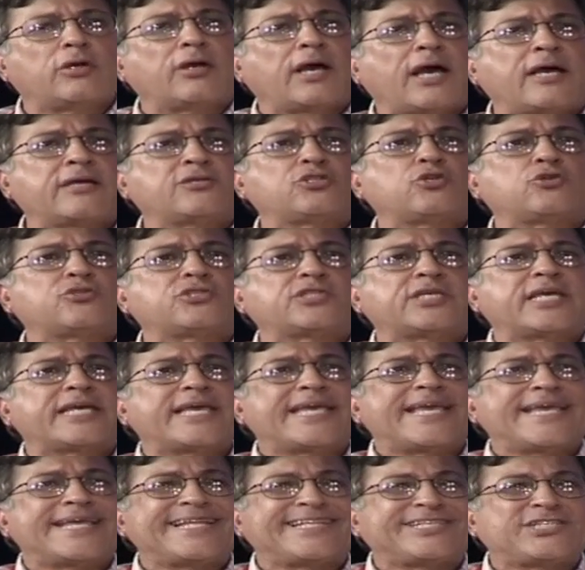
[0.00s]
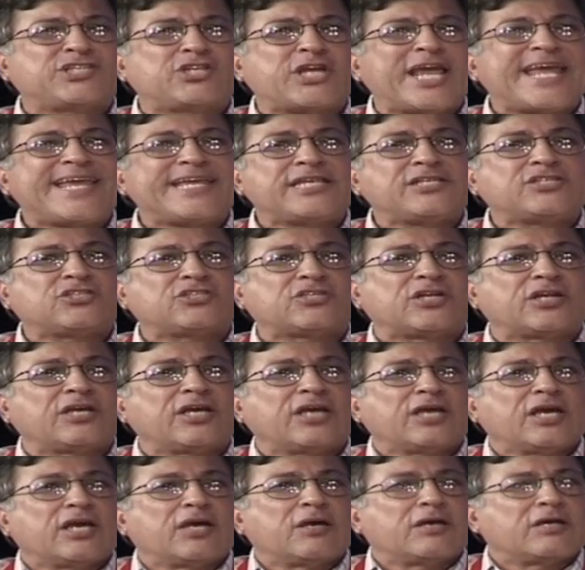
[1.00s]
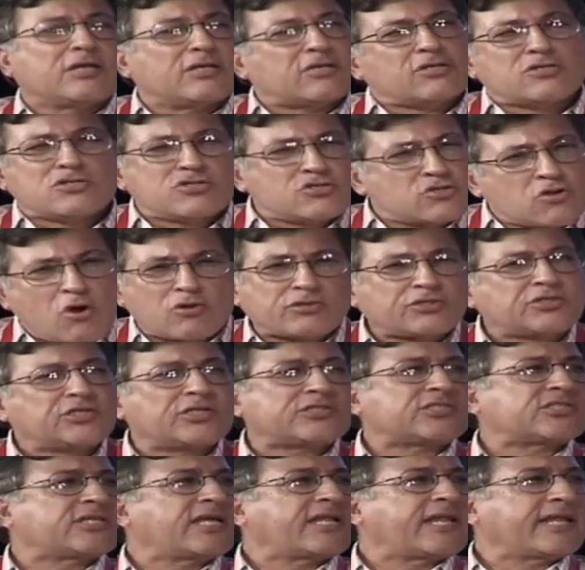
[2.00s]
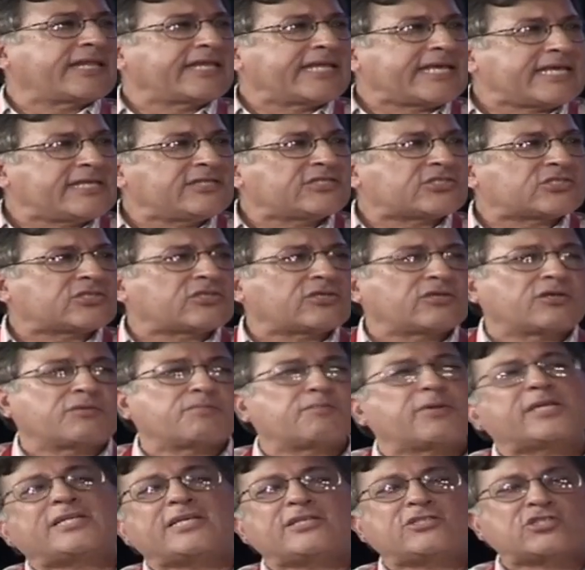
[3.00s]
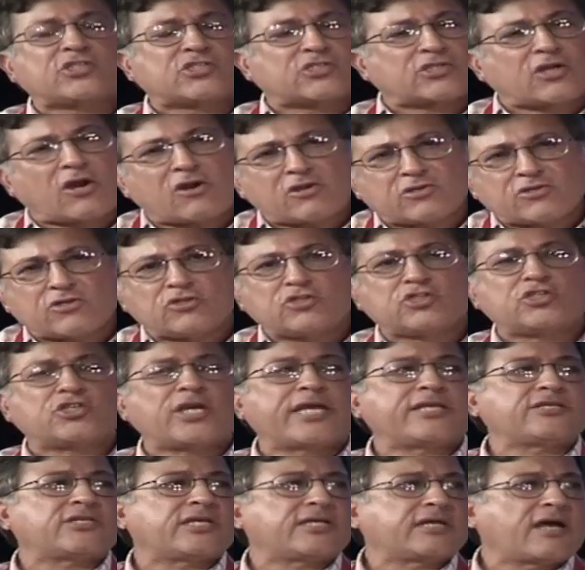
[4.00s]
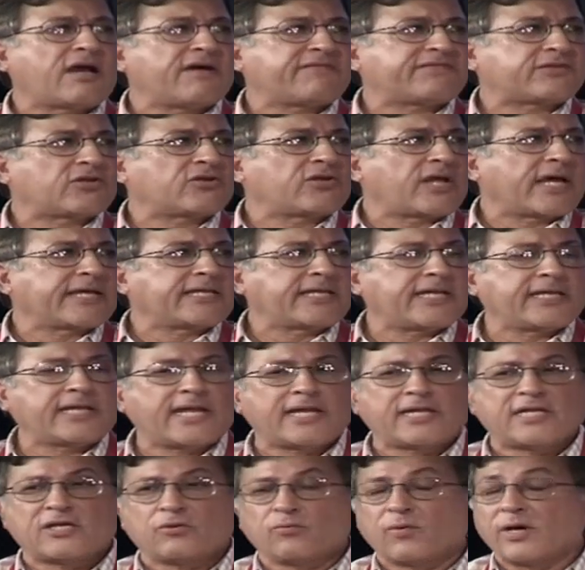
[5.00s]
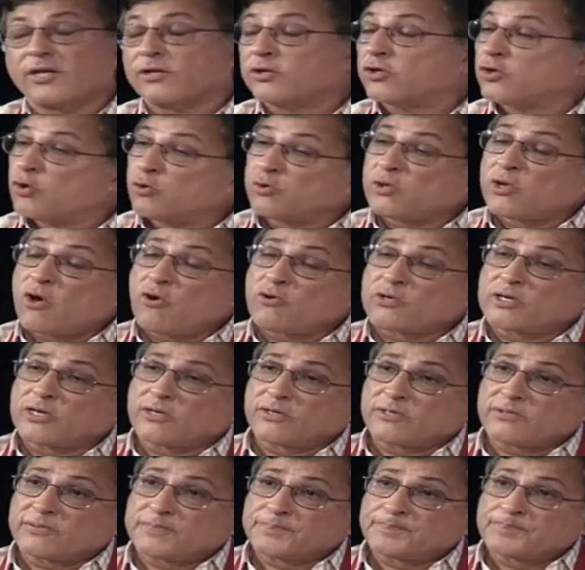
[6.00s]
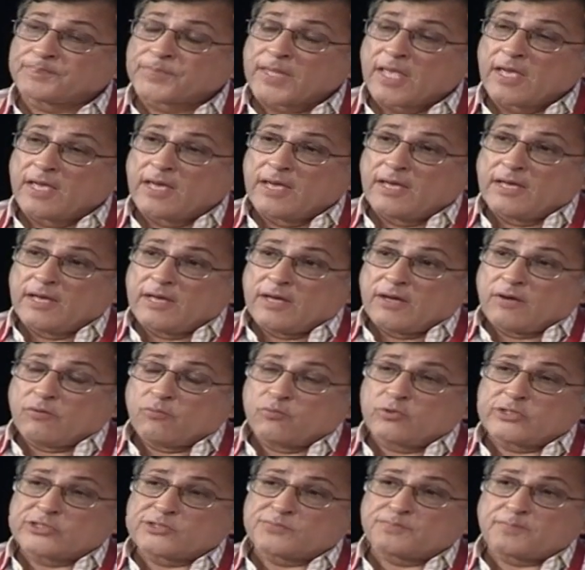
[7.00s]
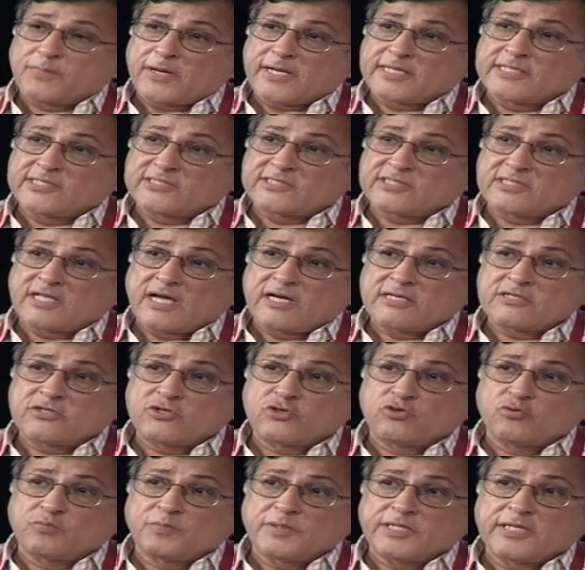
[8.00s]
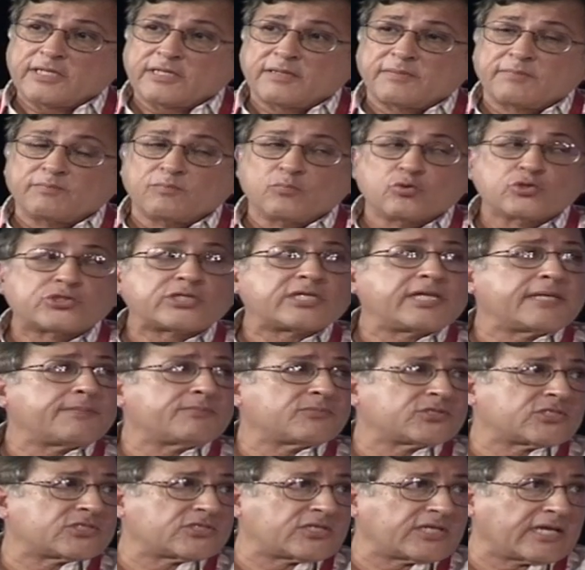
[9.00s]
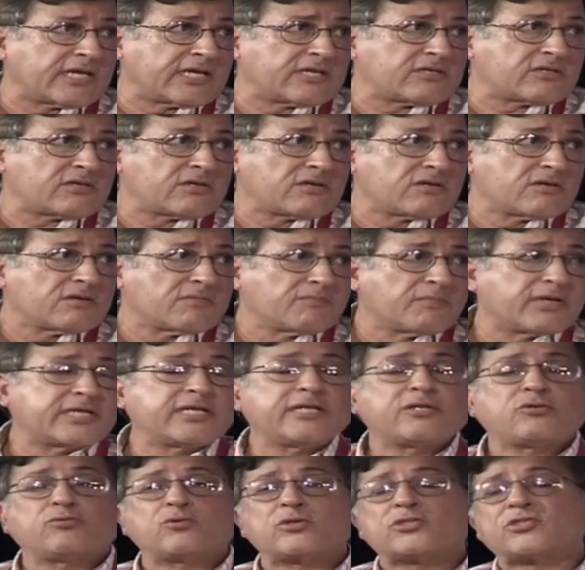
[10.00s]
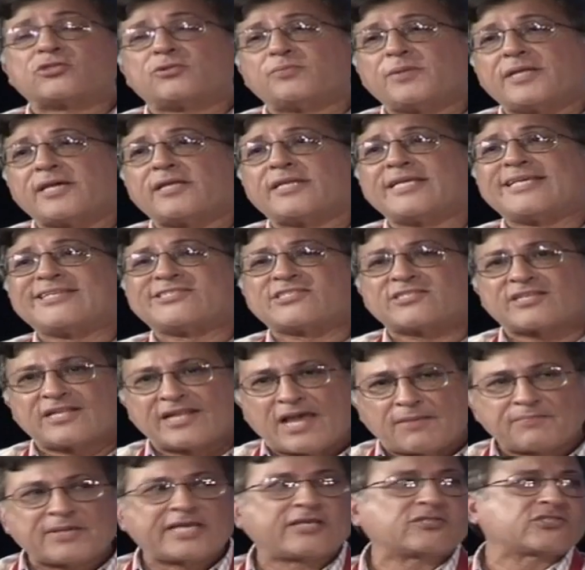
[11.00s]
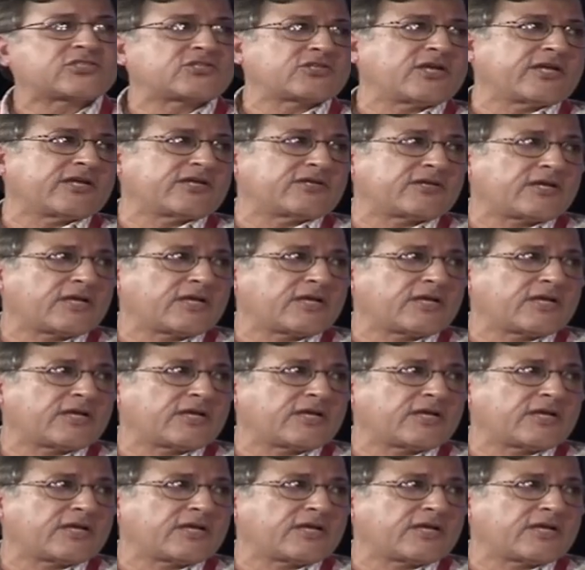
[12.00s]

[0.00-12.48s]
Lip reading: I should say it changed not just in an instant, but it started changing after 1981. No longer was Pakistan to be a Muslim state, but it was to be an Islamic state.